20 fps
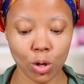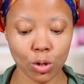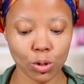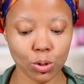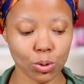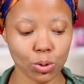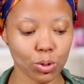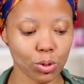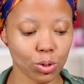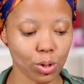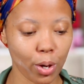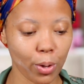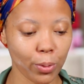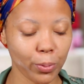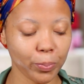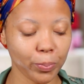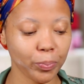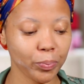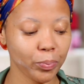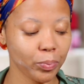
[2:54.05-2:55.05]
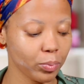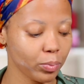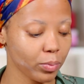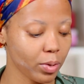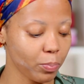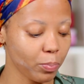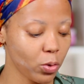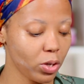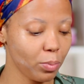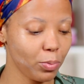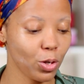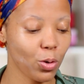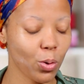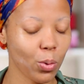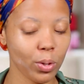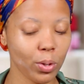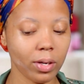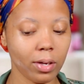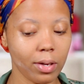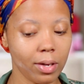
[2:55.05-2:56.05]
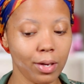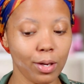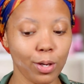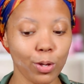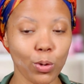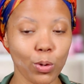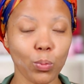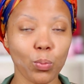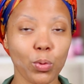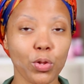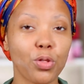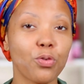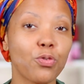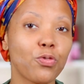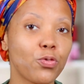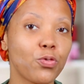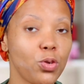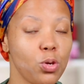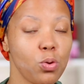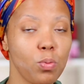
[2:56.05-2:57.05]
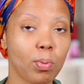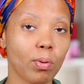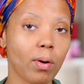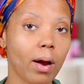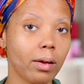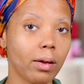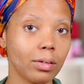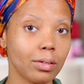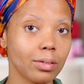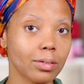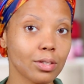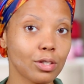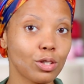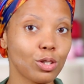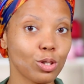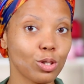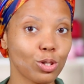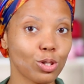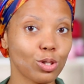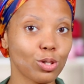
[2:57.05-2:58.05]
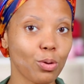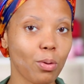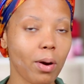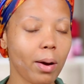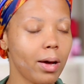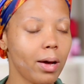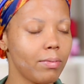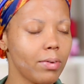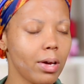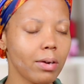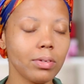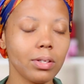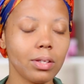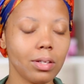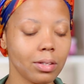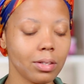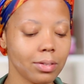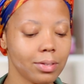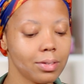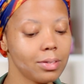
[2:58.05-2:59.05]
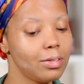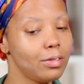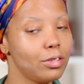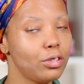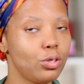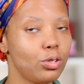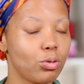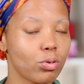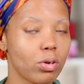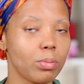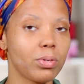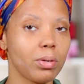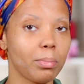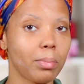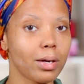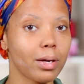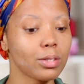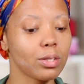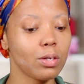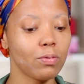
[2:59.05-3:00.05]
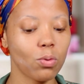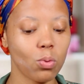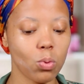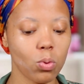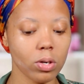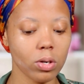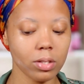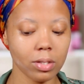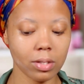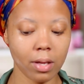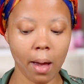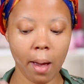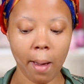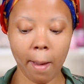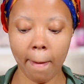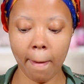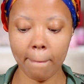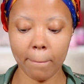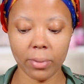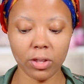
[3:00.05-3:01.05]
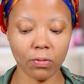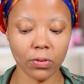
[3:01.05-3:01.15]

So I'm going to be going in with a few products. So I'll have everything listed in the description box, of course. But the